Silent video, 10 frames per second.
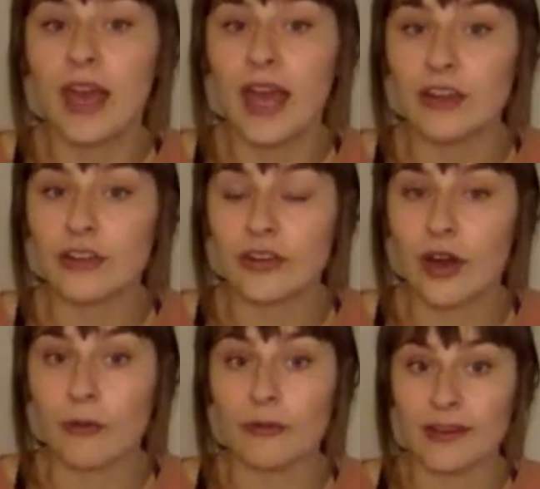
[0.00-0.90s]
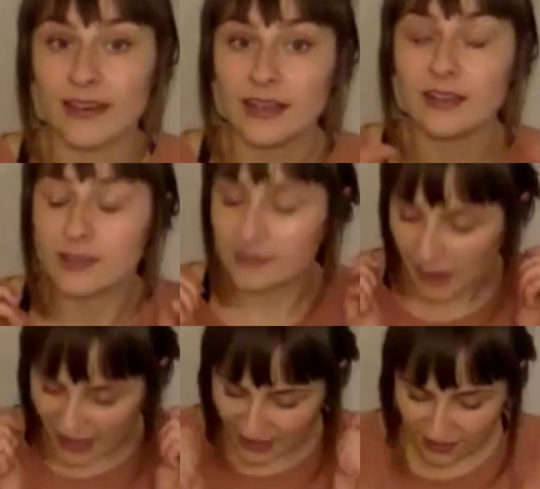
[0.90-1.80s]
And so really
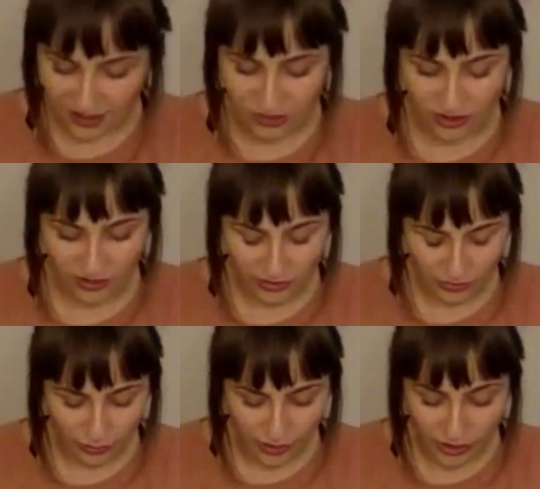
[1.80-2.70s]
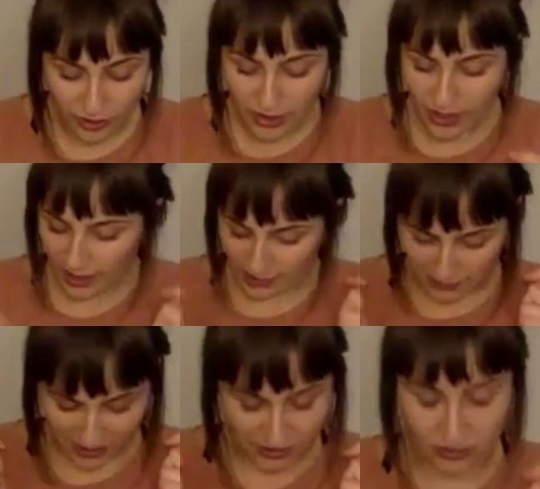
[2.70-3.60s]
paying attention to the soil and
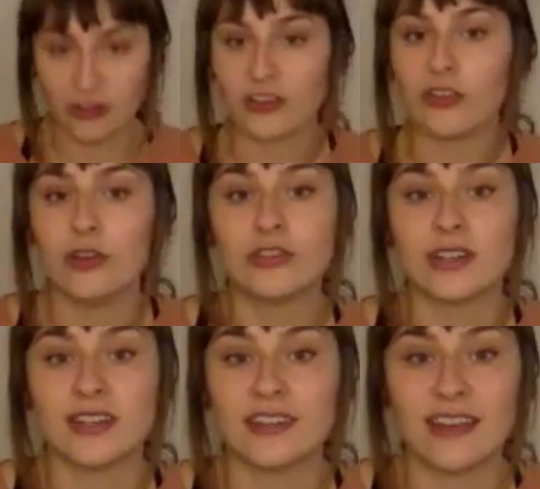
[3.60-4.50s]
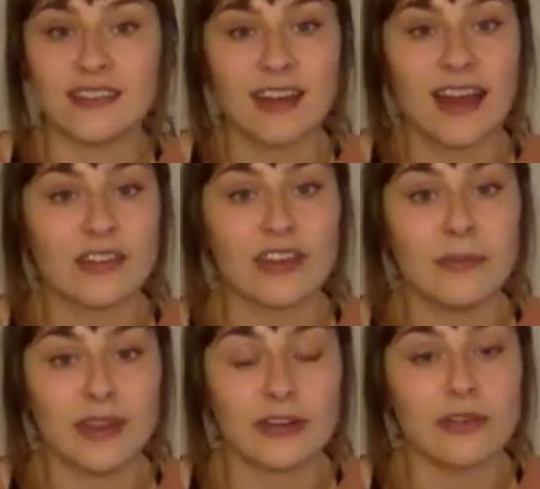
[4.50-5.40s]
making sure it's nutrient dense and has all the
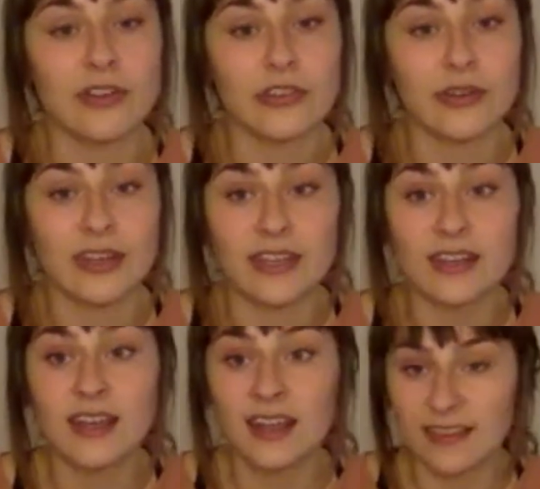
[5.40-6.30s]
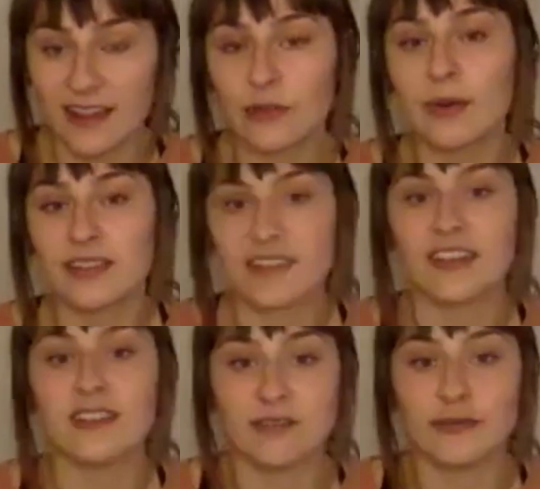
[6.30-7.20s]
minerals you need, that's what's
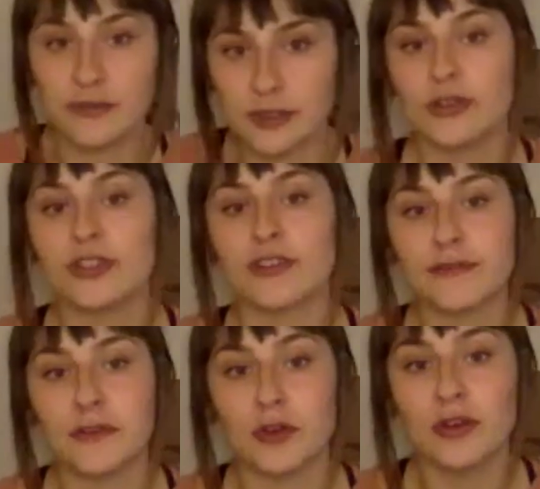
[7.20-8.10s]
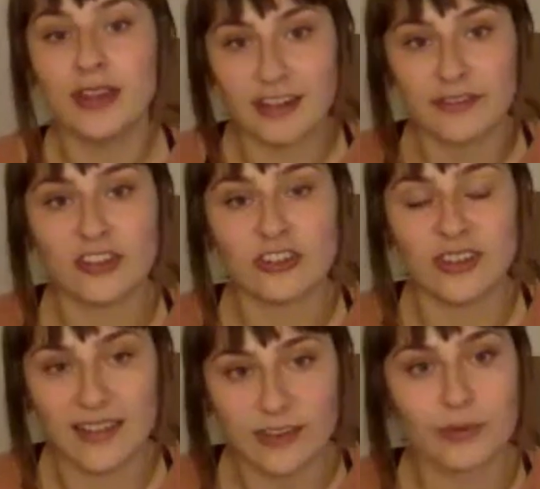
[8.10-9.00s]
gonna fuel your food, and eventually
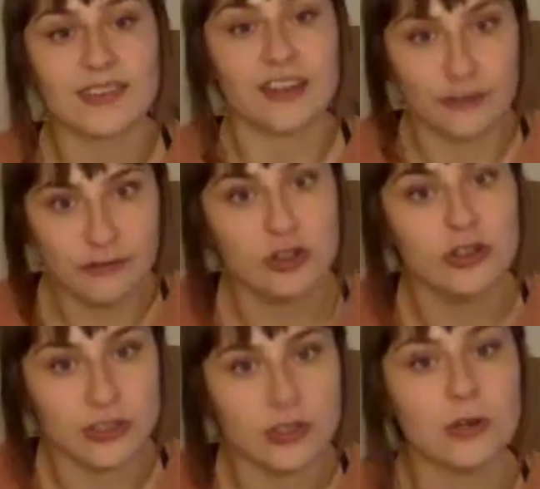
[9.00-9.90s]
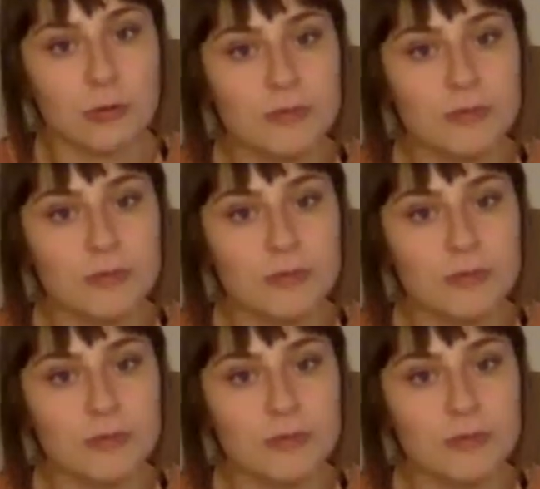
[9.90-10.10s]
that's what's gonna fuel you.